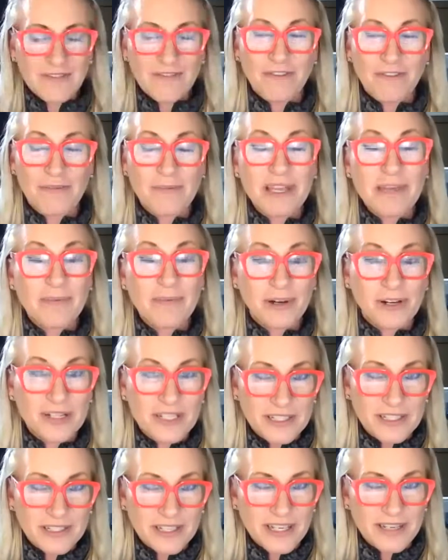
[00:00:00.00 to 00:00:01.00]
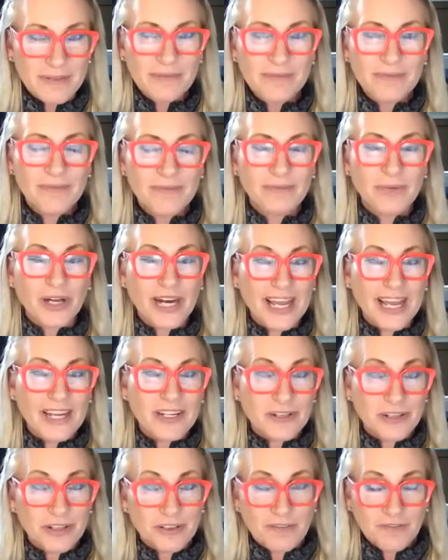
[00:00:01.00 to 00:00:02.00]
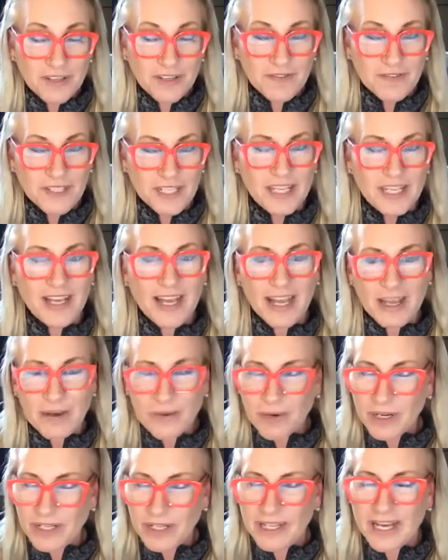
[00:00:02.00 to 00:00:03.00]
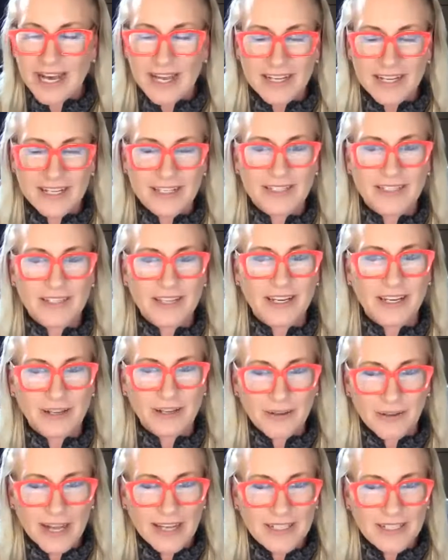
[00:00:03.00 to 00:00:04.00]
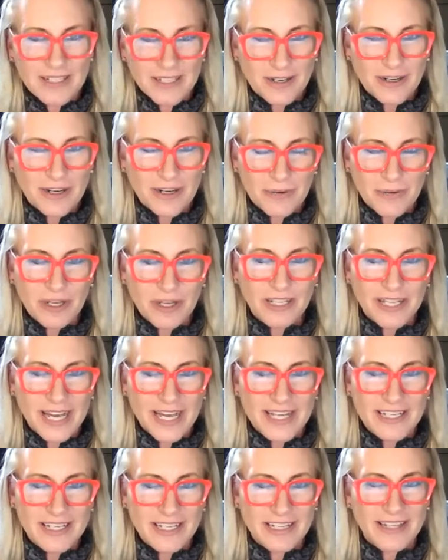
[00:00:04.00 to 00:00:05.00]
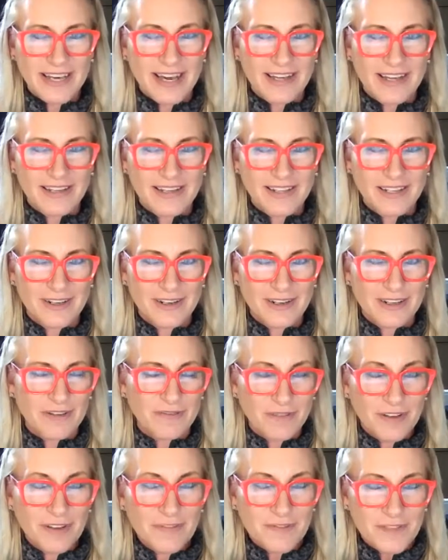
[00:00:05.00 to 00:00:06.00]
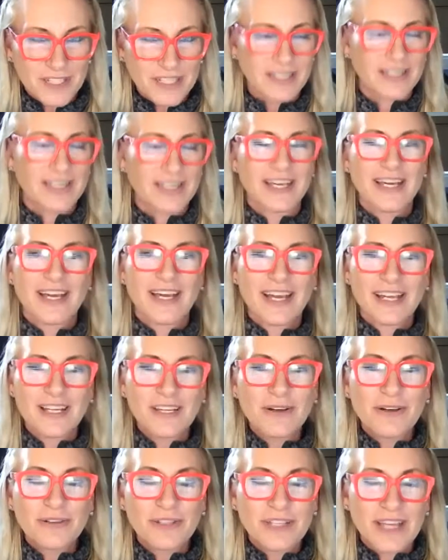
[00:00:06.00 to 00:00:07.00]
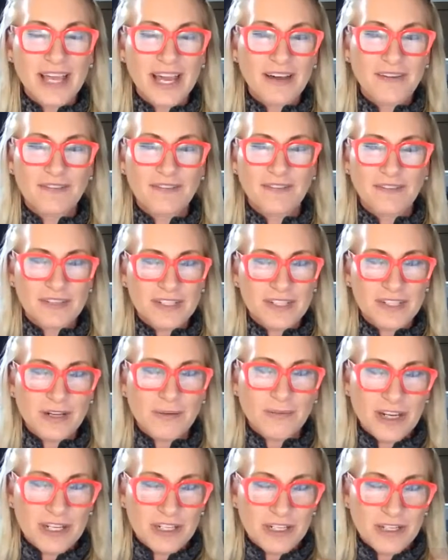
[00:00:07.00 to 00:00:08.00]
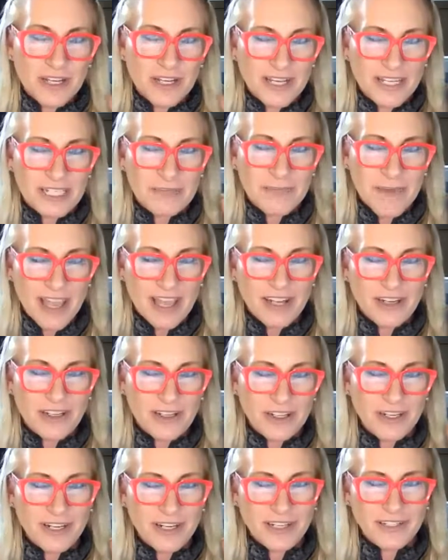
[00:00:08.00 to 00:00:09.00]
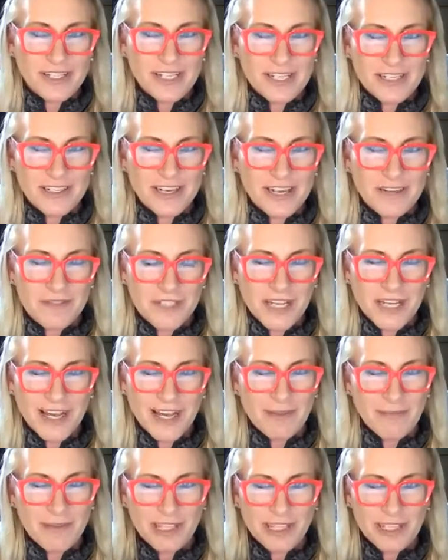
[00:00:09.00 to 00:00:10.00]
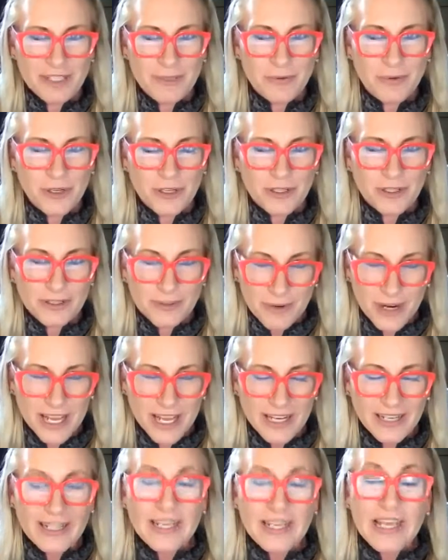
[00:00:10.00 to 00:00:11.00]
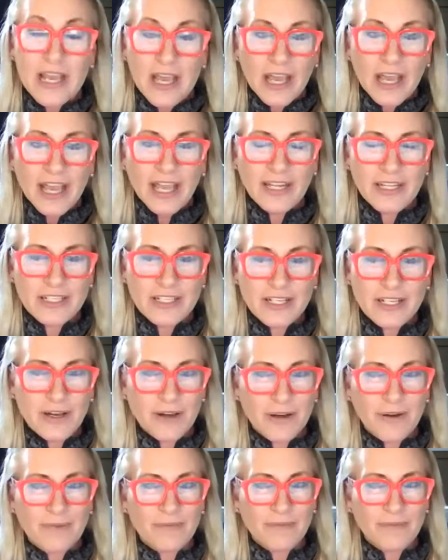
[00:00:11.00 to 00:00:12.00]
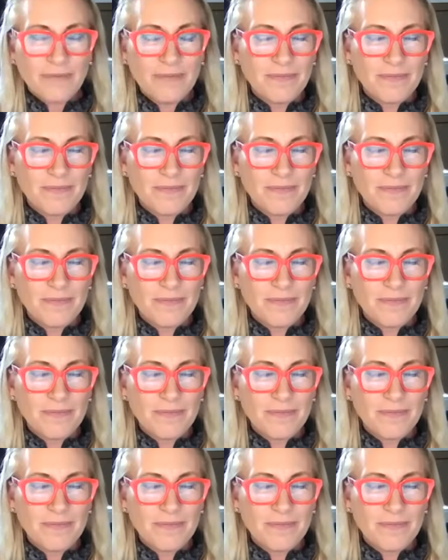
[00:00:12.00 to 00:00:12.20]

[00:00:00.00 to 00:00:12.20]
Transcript: for me personally, when I turned 50, I realized, I started realizing that, you're 50 and you only have so much expansion on this lifetime in this world. Right. Yep. And so